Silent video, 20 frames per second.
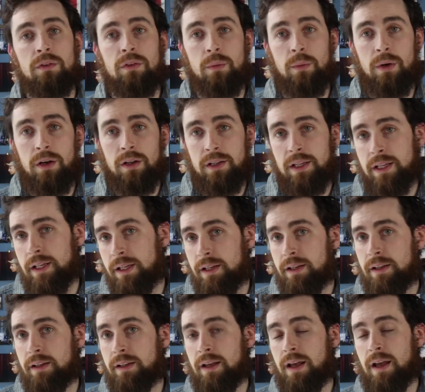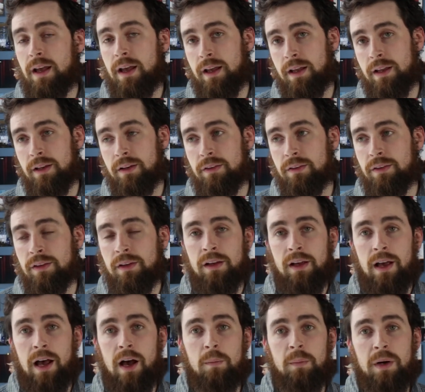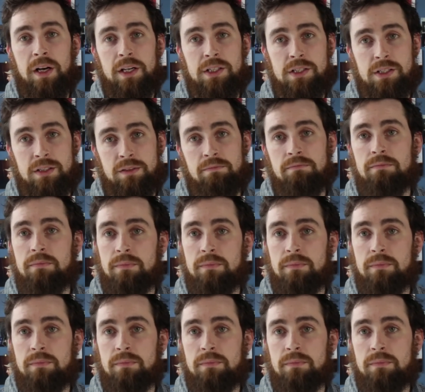the wallet and how much